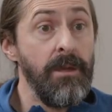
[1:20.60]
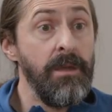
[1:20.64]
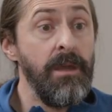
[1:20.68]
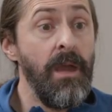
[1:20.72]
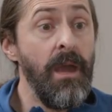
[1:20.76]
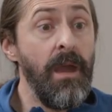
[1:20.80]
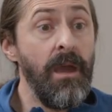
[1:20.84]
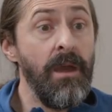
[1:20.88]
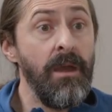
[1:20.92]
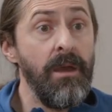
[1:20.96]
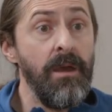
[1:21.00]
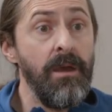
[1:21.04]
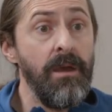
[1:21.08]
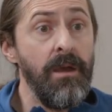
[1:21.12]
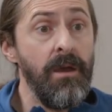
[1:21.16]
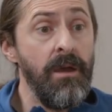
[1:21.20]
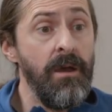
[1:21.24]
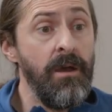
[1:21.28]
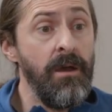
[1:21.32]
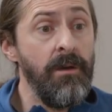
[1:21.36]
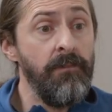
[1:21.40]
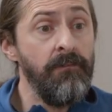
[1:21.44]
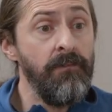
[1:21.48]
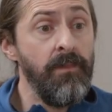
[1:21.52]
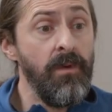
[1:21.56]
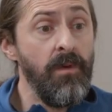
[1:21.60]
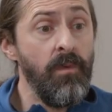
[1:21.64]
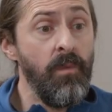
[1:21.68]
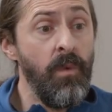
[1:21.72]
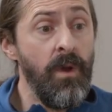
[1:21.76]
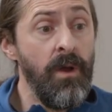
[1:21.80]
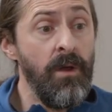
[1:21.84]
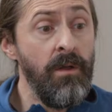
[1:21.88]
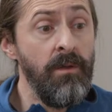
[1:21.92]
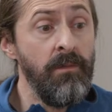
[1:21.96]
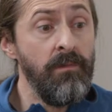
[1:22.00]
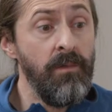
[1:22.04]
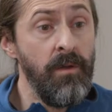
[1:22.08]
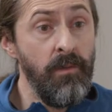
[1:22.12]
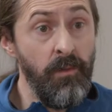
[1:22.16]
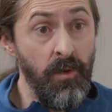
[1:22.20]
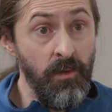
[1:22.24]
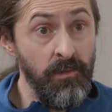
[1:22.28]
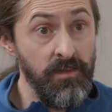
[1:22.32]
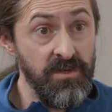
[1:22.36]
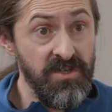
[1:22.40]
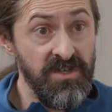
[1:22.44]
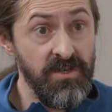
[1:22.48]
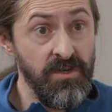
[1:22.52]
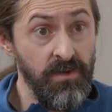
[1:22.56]
Yeah, well, my
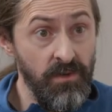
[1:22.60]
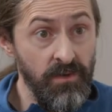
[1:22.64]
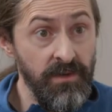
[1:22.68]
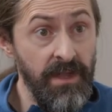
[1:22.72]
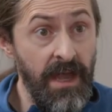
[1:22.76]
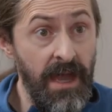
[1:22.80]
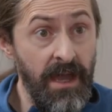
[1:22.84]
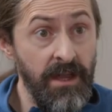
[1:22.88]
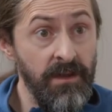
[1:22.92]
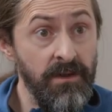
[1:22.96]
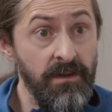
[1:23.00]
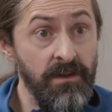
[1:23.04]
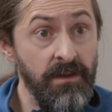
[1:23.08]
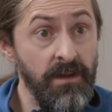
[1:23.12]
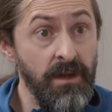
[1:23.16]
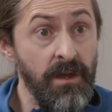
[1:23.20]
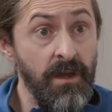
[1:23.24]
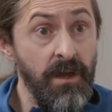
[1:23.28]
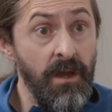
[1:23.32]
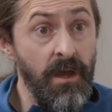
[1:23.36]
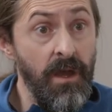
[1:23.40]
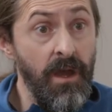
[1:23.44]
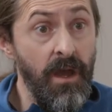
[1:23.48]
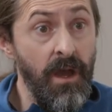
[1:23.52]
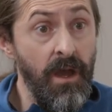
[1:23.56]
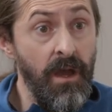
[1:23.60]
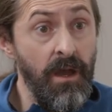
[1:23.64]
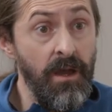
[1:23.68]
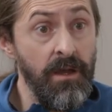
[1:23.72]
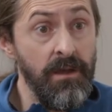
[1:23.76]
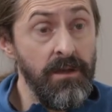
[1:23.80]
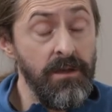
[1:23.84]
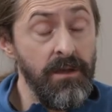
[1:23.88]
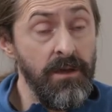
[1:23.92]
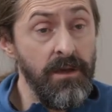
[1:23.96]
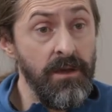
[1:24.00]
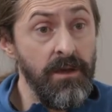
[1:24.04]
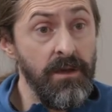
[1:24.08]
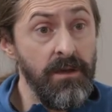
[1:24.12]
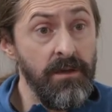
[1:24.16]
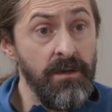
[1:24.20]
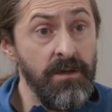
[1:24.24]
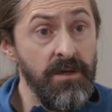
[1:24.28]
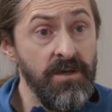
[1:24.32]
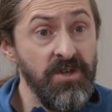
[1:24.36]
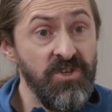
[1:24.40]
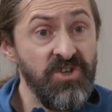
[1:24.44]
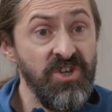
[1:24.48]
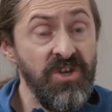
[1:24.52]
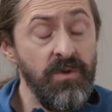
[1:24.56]
mum's called Anne, and
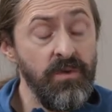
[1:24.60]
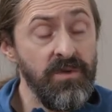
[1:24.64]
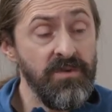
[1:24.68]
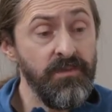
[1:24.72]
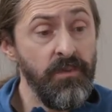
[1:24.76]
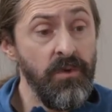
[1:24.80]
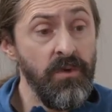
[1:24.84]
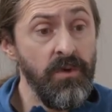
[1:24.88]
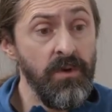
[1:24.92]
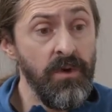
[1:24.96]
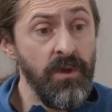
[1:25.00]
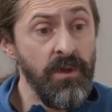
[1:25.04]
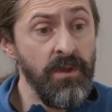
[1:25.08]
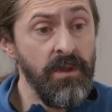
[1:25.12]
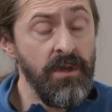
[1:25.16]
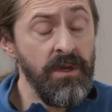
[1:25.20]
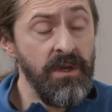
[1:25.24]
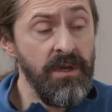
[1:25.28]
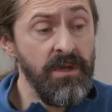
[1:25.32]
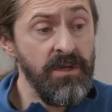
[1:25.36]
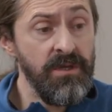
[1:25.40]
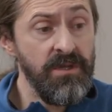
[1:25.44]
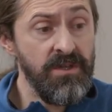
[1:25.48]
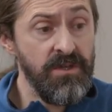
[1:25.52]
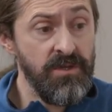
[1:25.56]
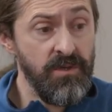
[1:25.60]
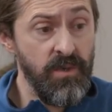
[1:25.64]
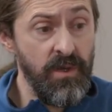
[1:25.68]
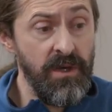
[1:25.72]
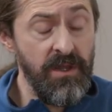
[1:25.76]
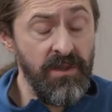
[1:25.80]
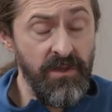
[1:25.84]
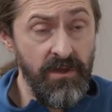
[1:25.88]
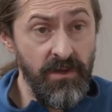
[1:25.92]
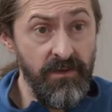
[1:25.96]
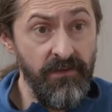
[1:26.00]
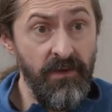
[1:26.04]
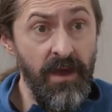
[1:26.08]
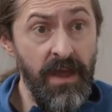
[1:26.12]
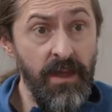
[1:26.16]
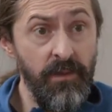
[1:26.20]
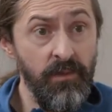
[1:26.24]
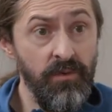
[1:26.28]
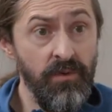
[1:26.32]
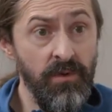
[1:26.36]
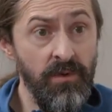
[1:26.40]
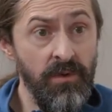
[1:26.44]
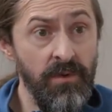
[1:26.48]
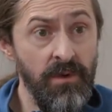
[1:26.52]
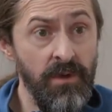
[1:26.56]
she was born on the 23rd of
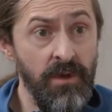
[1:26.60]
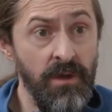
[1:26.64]
April,